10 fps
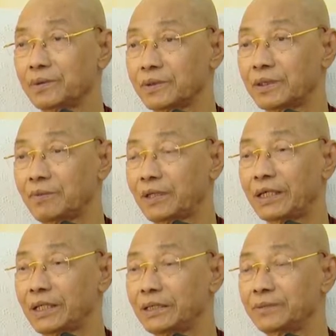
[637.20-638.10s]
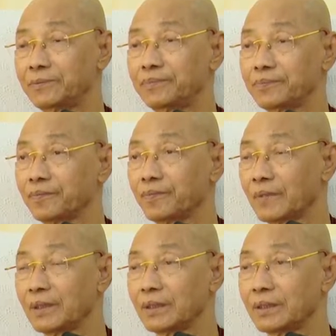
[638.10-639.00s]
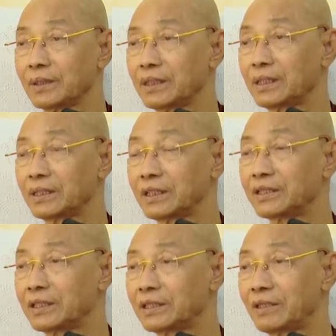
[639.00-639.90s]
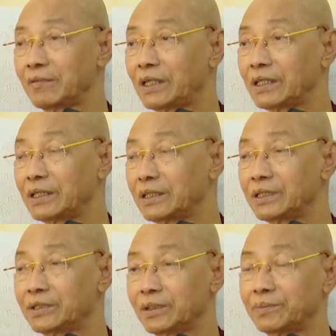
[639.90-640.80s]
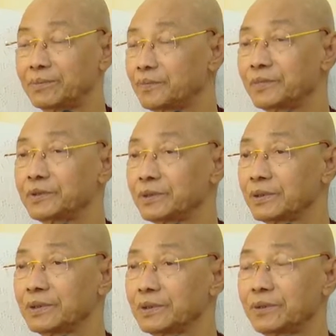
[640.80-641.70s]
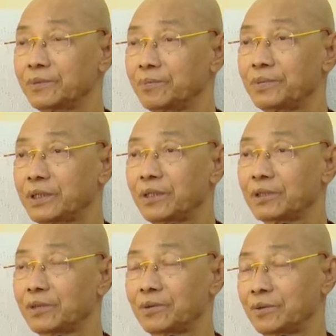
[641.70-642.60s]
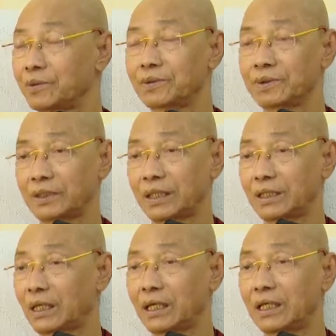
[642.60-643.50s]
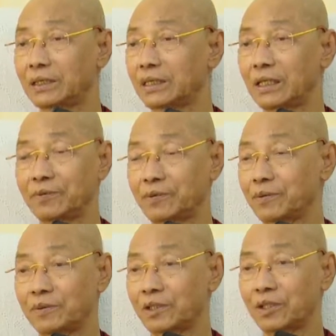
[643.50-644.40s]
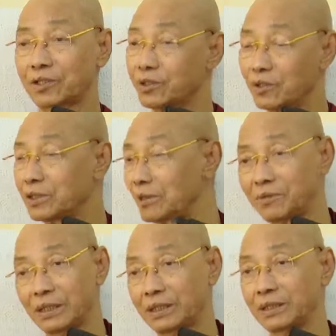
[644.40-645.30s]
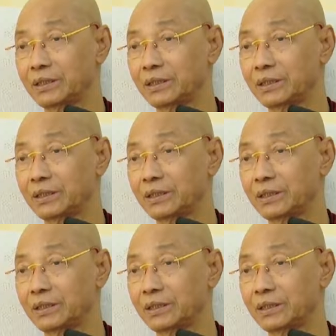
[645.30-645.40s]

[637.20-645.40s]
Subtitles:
suffering. Then this suffering is because of tanha, therefore the cause of suffering.